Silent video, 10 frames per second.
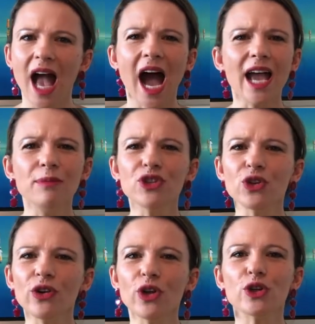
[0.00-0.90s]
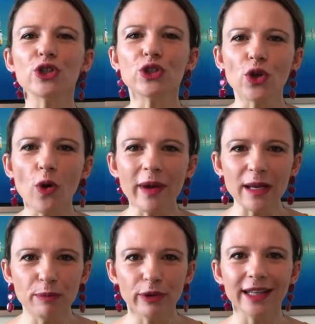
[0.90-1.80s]
I am sure there are so many
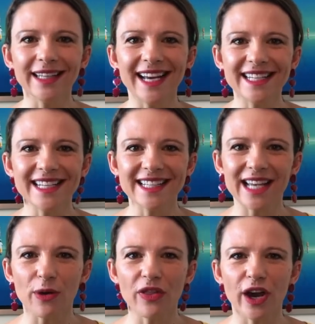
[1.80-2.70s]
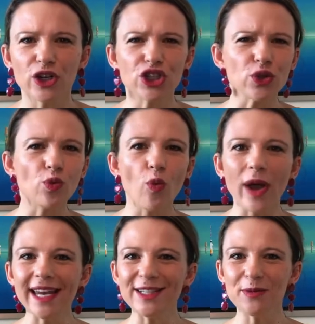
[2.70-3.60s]
brilliant ideas out there just
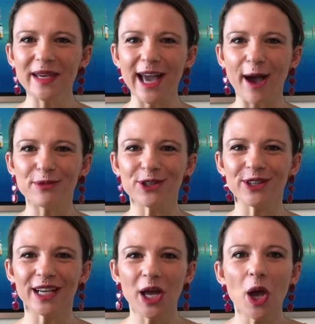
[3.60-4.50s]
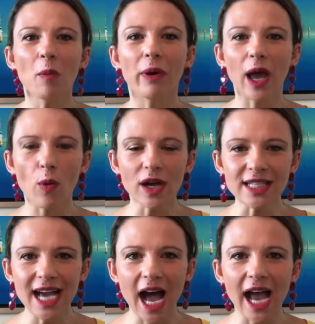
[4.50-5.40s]
waiting to be captured, but I want
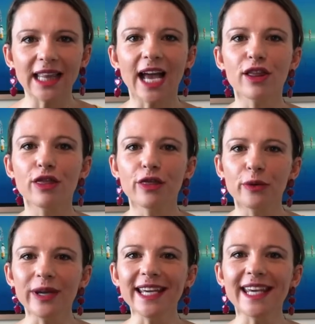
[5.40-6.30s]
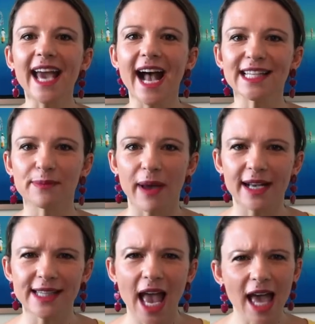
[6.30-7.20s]
to highlight three key
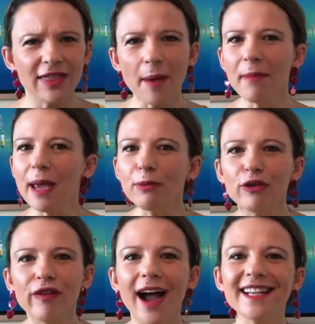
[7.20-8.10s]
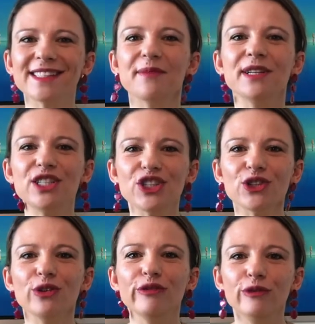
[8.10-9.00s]
aspects that may provide some
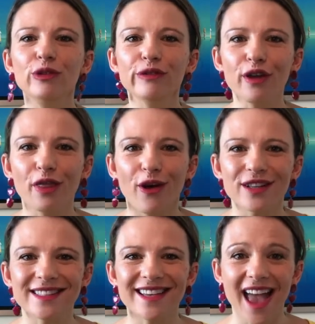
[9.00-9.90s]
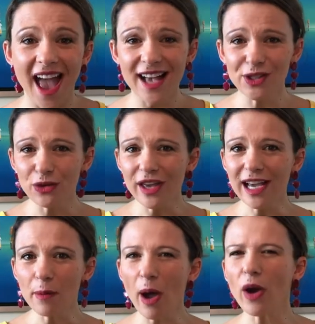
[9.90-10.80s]
additional food for thoughts as you think
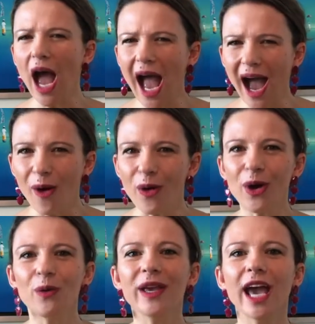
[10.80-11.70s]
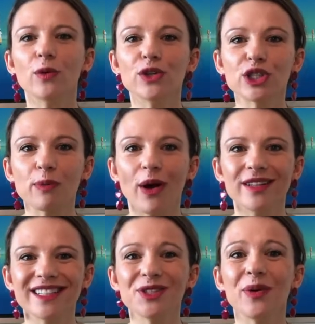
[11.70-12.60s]
about how we can respond
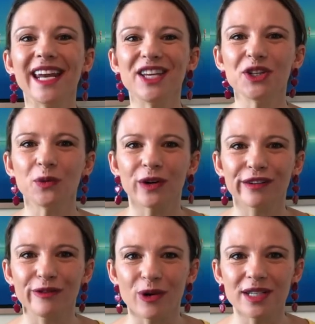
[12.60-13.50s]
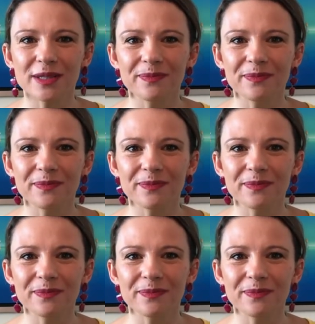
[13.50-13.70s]
to an aging workforce.